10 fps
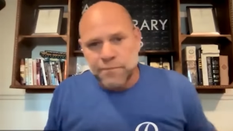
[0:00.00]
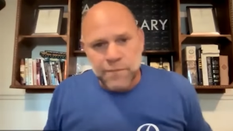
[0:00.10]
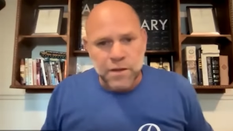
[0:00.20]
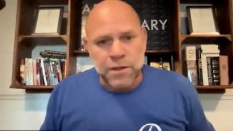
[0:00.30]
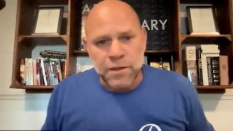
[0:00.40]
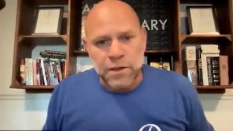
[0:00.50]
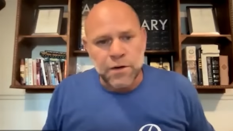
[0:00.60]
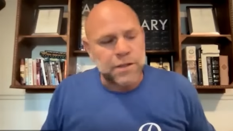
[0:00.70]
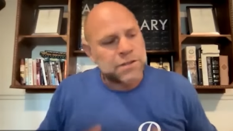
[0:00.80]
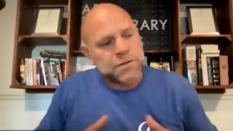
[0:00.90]
You, you
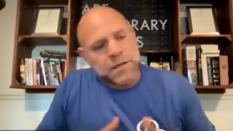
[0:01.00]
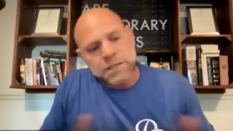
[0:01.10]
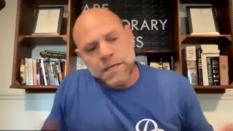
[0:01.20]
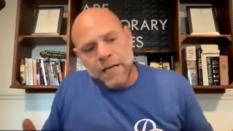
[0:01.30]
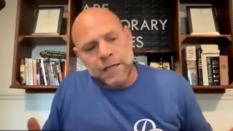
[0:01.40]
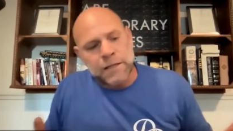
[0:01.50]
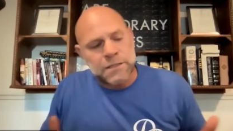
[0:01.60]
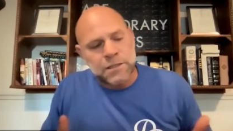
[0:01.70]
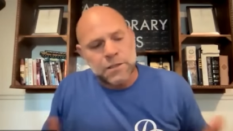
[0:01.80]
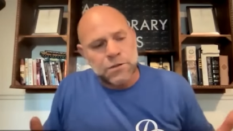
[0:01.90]
know, it's it's kind of
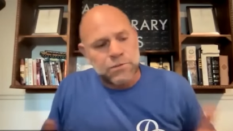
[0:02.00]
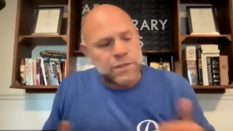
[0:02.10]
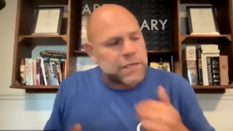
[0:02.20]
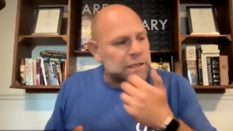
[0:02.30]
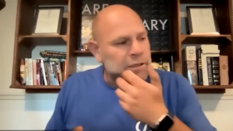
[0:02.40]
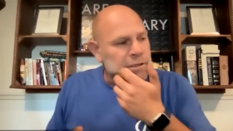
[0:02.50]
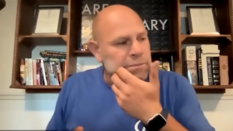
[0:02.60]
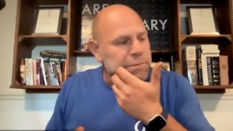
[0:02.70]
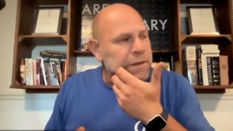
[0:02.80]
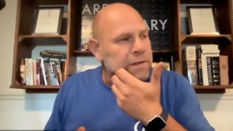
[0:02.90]
it's a little ridiculous,
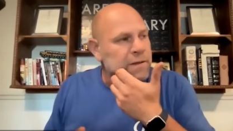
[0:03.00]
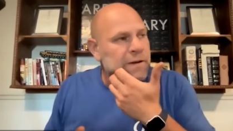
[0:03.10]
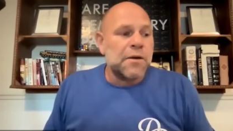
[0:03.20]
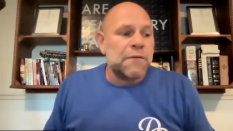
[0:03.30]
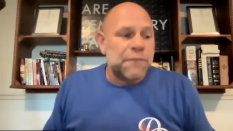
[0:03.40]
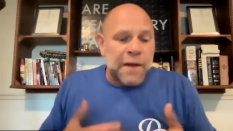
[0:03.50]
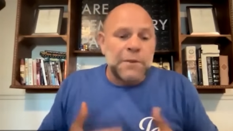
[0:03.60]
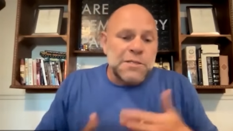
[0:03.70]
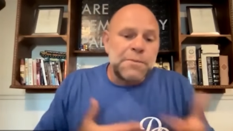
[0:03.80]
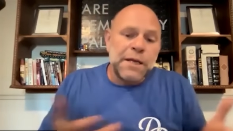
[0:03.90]
but
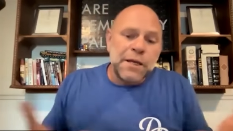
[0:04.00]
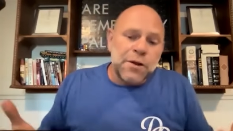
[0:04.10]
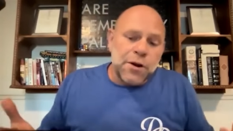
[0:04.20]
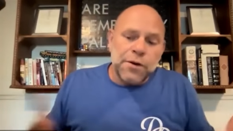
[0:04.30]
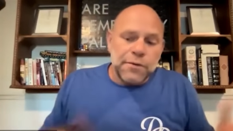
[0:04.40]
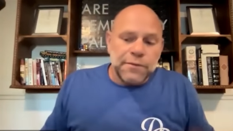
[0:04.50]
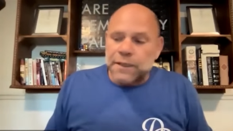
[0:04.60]
families being hurt.